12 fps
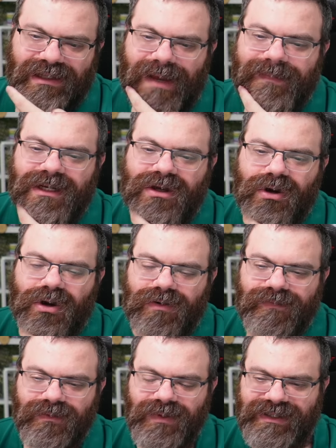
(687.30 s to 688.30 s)
I'm going to go
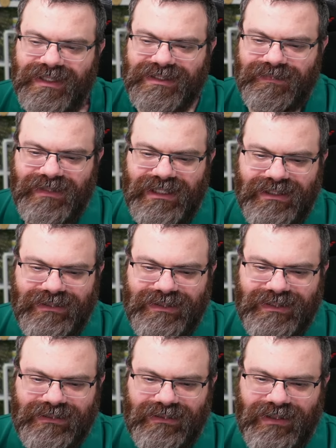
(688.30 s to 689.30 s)
over what this
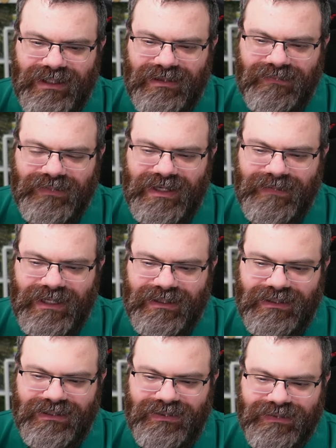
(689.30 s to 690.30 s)
means, um, but I'm not
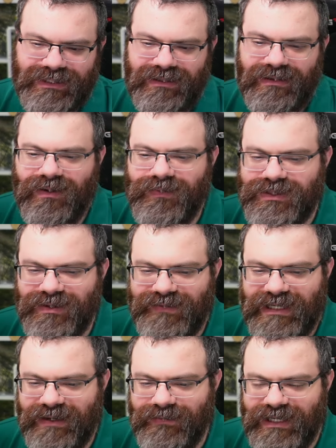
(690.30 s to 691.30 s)
going to use it. Oh, we do have
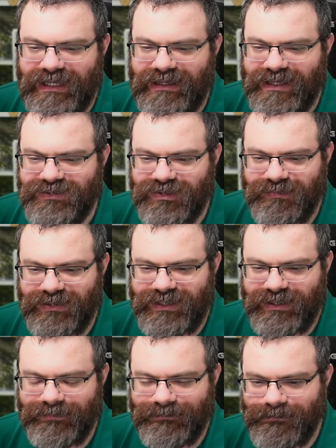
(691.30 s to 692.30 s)
a 9, 189 triple
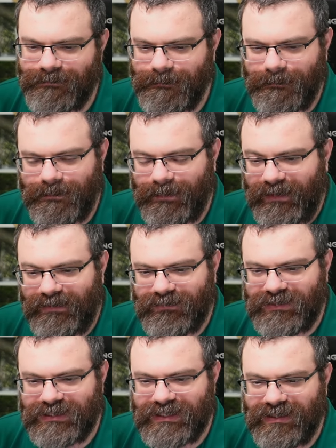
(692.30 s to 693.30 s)
here
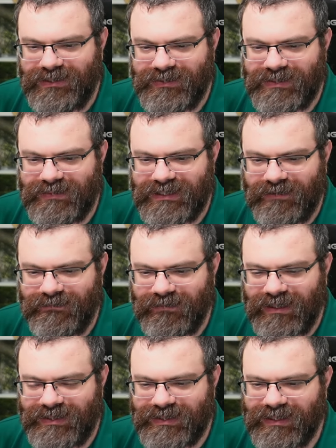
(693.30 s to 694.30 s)
which is going to do some stuff
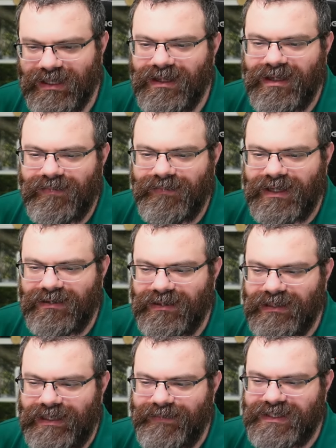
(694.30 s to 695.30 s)
for us. But
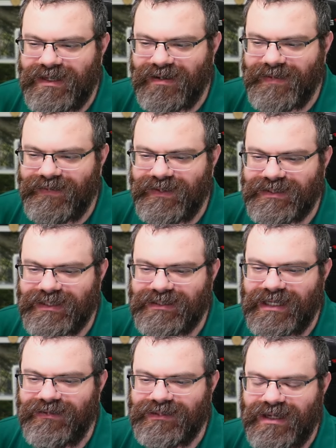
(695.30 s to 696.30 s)
let me talk about this because
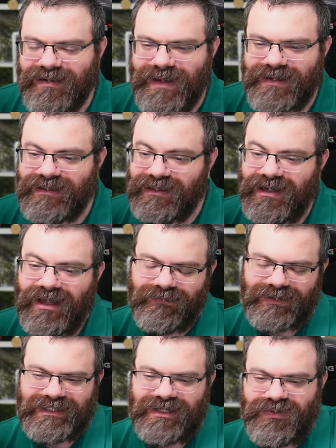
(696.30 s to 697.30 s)
I don't talk about it enough
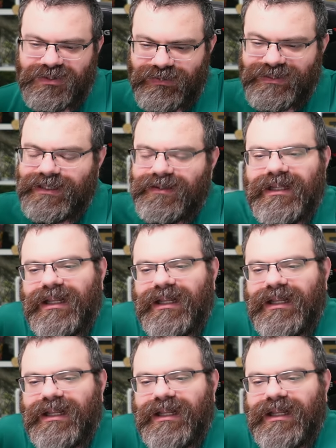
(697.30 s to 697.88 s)
because I don't use it.